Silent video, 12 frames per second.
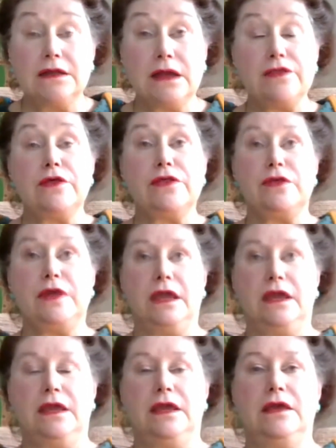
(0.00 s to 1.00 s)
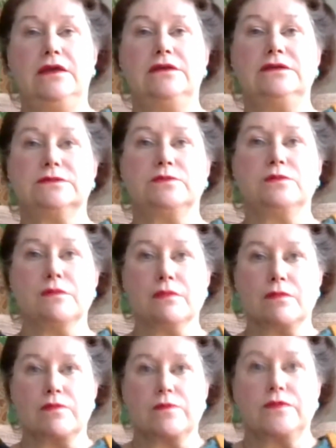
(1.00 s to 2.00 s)
Another thing is
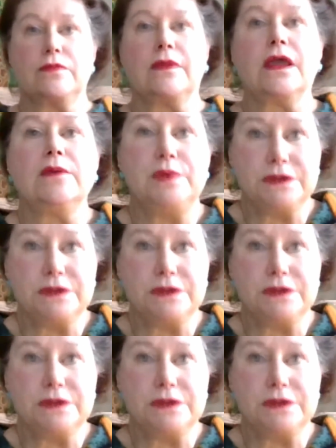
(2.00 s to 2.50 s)
a